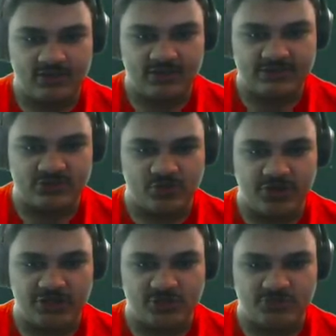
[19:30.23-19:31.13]
This is
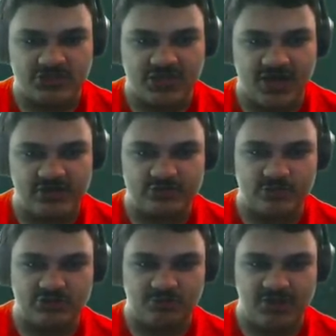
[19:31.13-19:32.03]
100% how you're
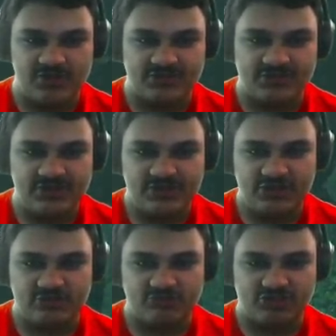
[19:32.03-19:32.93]
supposed to play this.
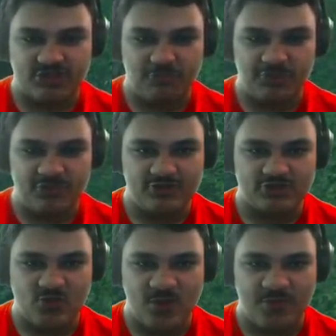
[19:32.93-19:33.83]
You're supposed to completely
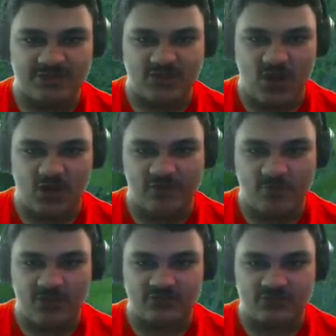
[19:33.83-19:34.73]
just run past all of
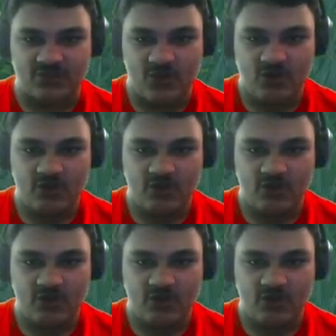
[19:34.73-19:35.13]
the monsters.